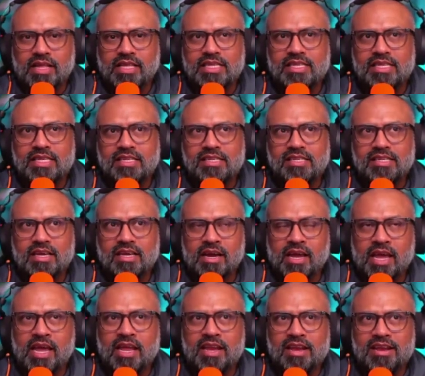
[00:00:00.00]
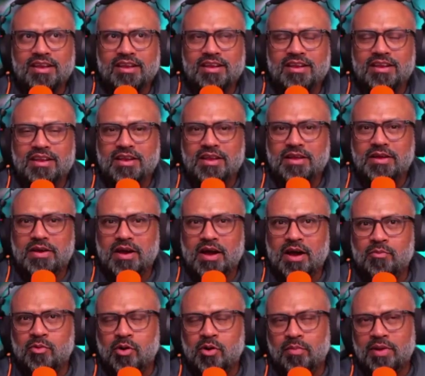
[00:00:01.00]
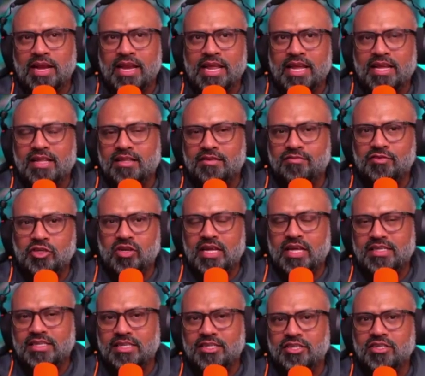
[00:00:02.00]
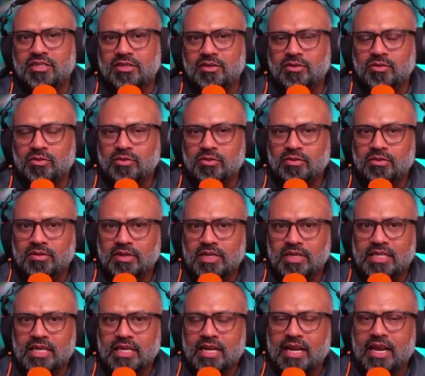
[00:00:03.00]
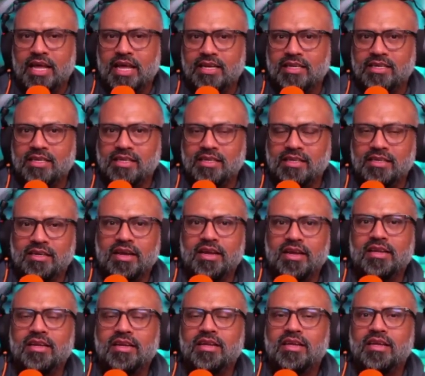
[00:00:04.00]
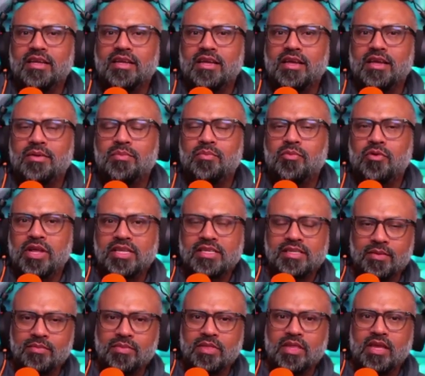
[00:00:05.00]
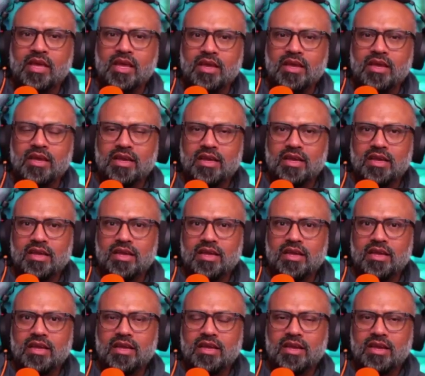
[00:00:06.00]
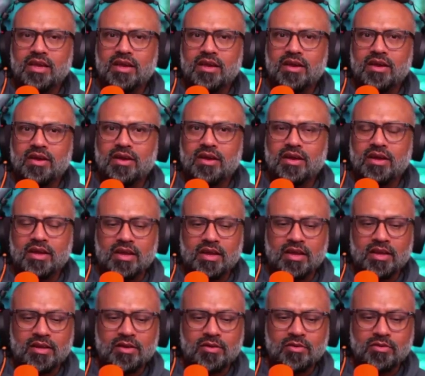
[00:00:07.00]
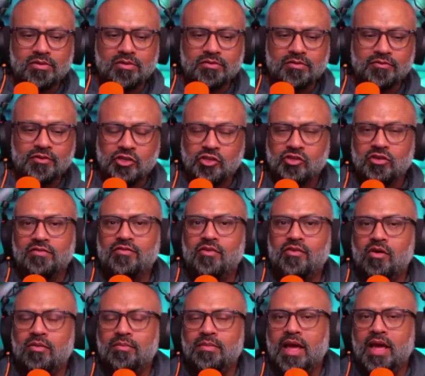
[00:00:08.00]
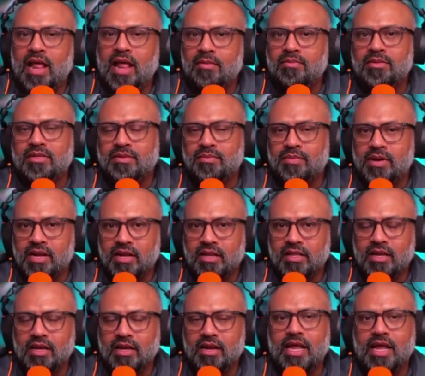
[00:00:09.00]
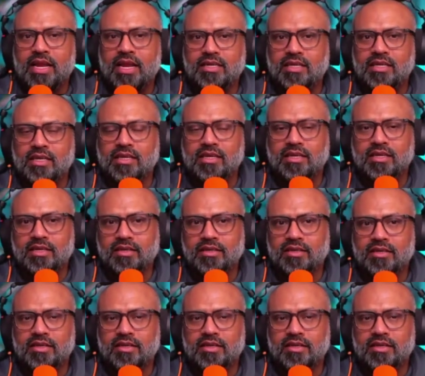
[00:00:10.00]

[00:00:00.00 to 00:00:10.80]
And this is, again, I'll probably link the visualization to the clarity, right? Putting something into visual form helps bring the clarity.